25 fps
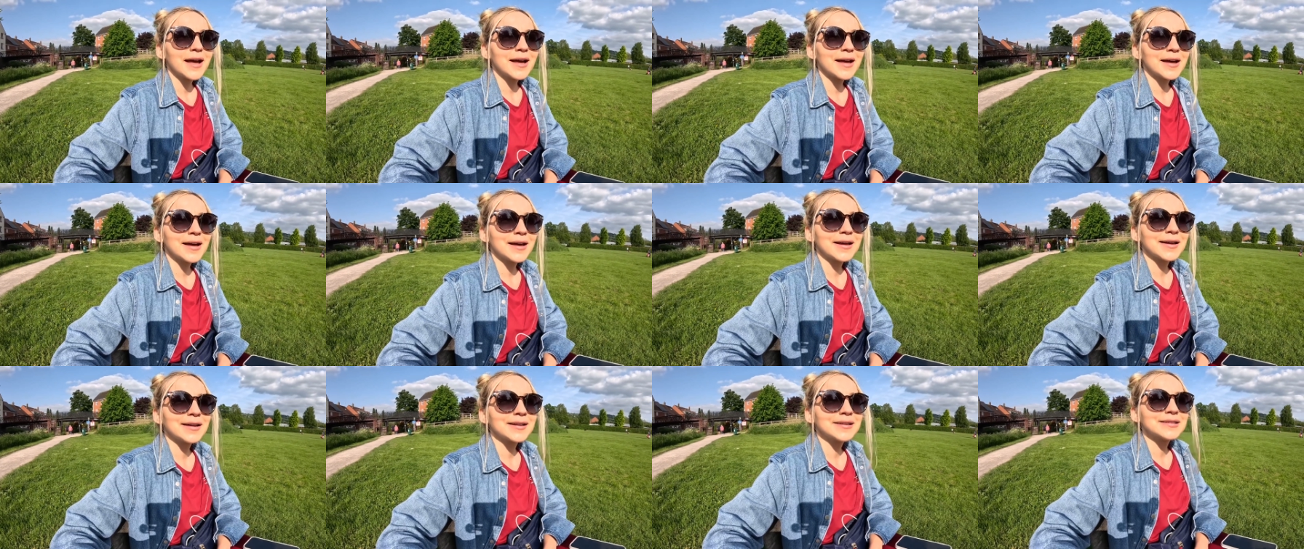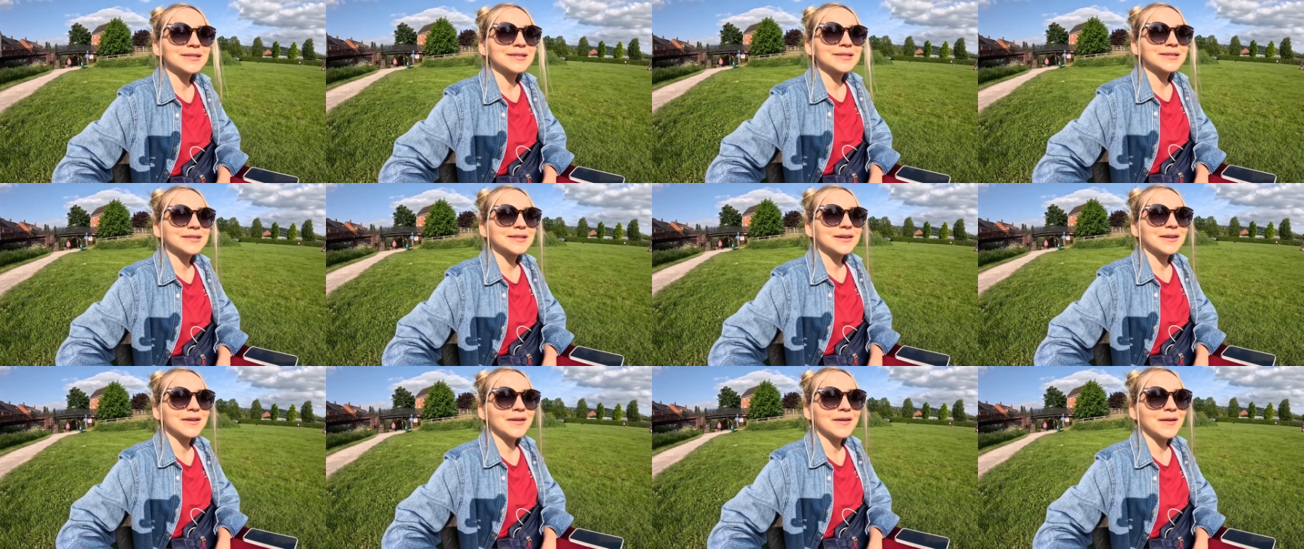and
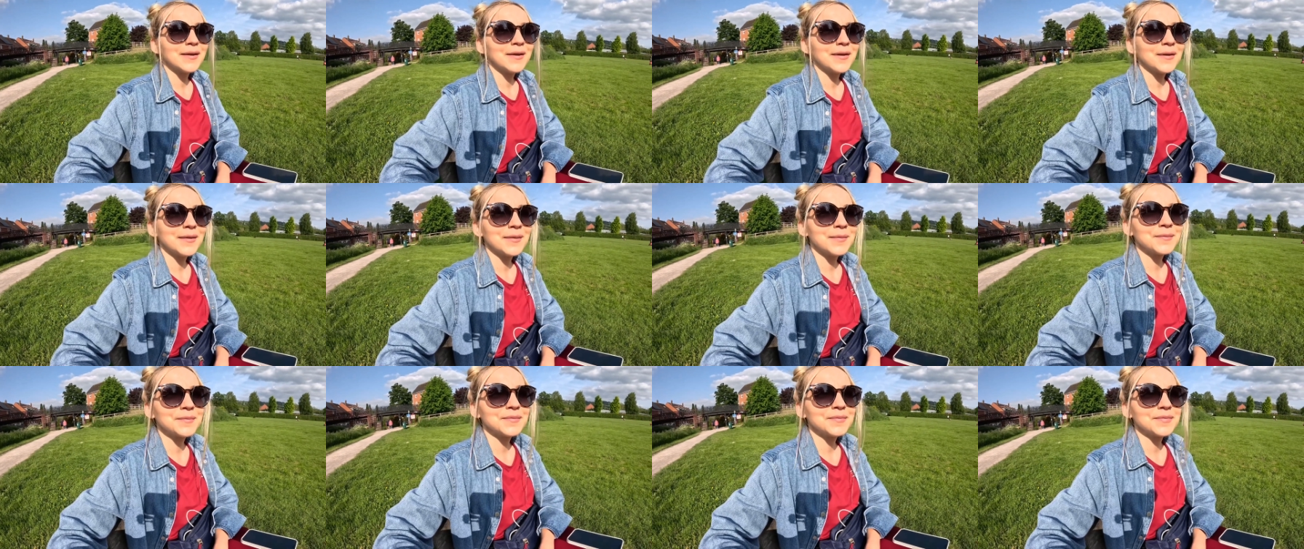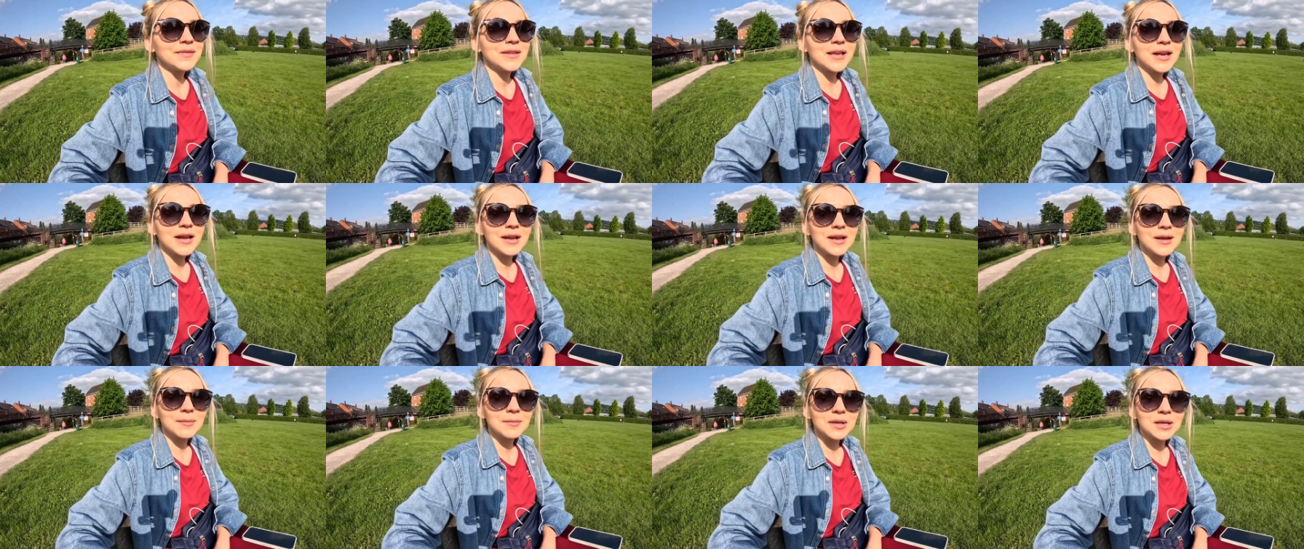um,
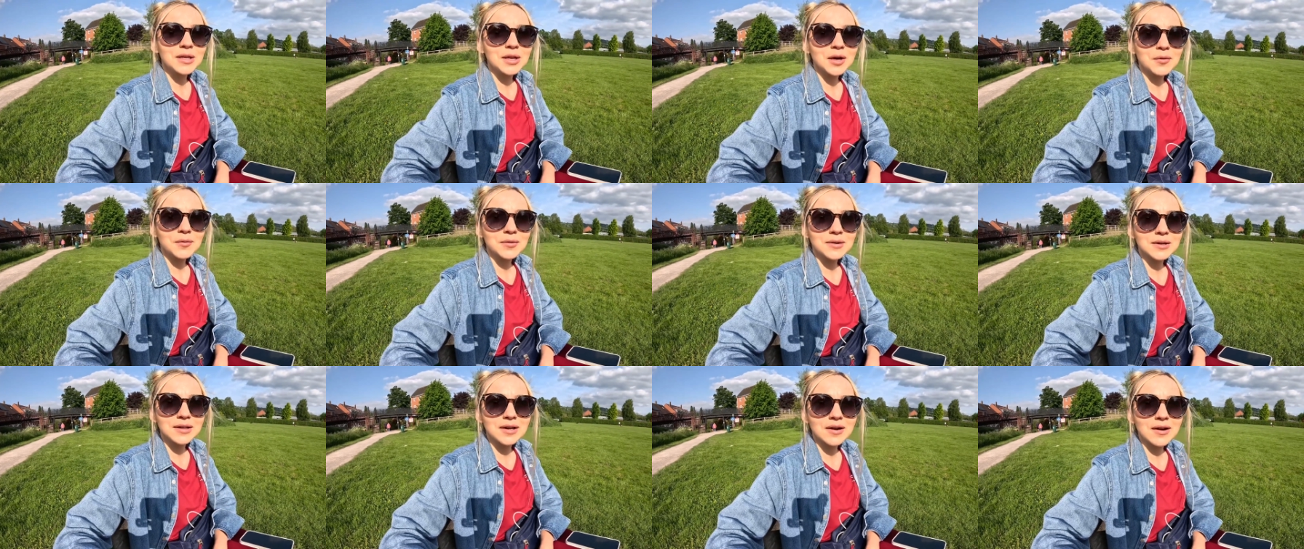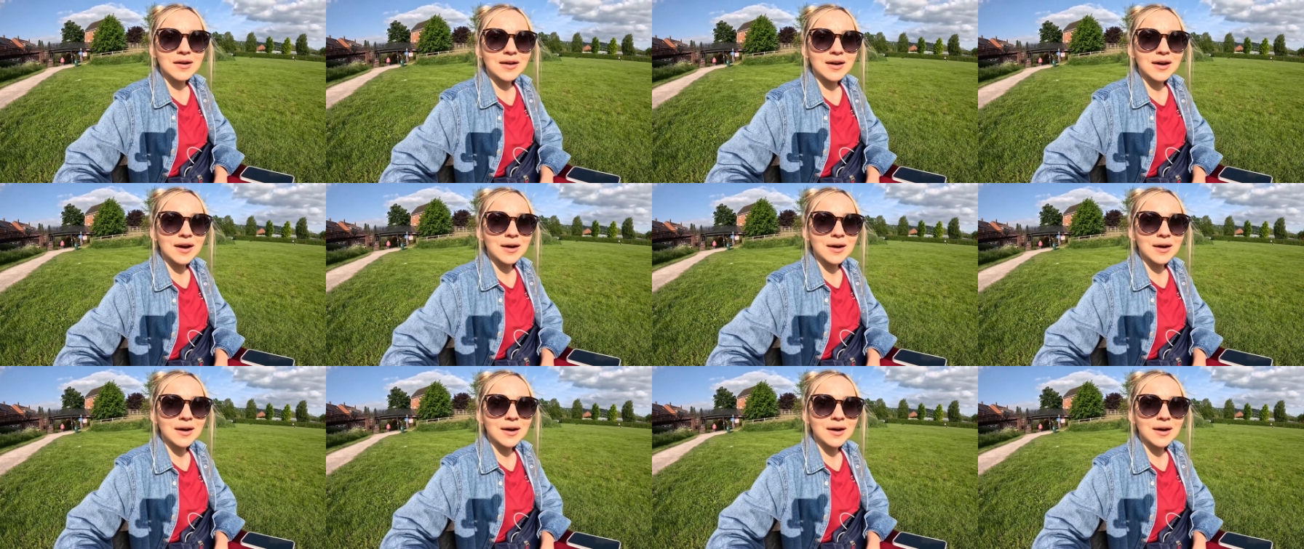yeah let me know in the